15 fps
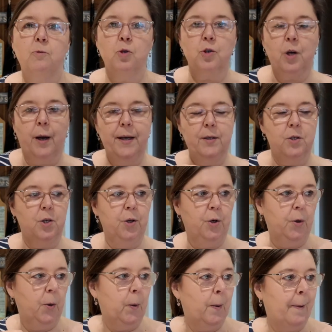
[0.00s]
just going
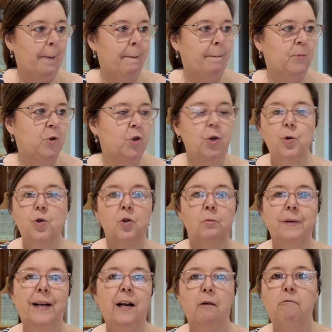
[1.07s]
to do some
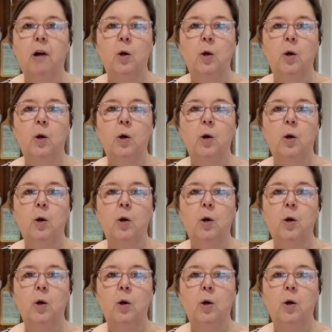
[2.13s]
little